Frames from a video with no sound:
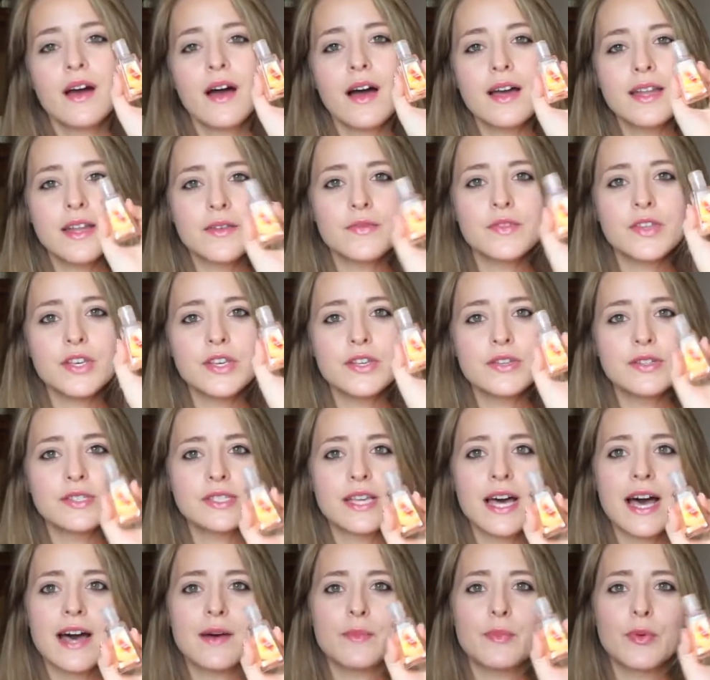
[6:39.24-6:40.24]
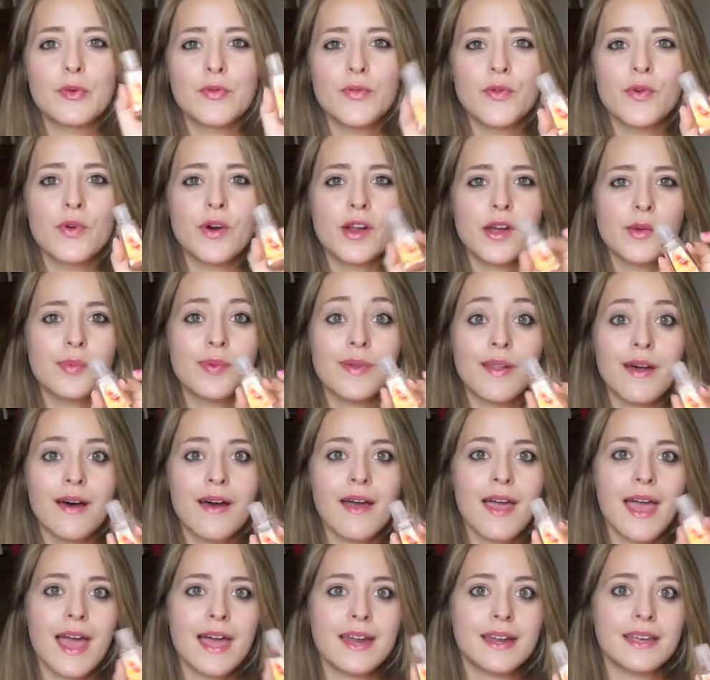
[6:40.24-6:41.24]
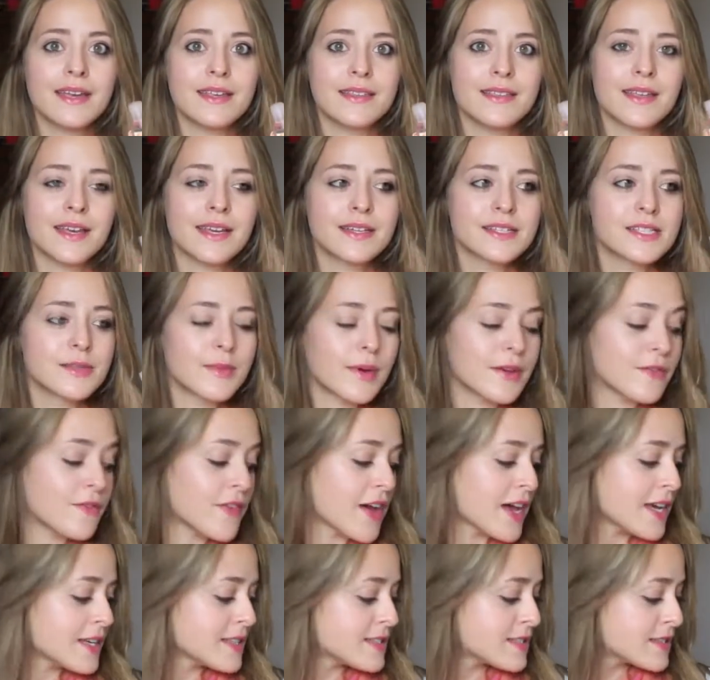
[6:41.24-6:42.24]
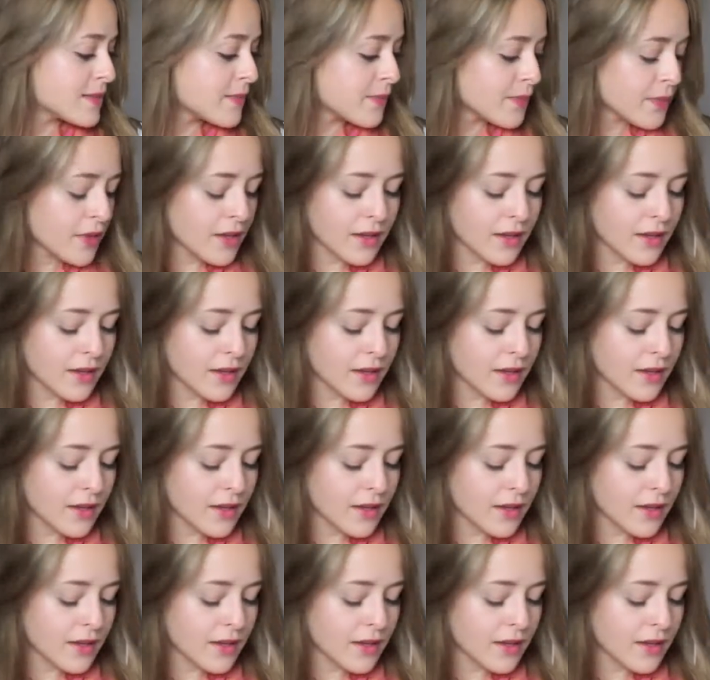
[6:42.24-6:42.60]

I definitely use that before I apply anything to my face.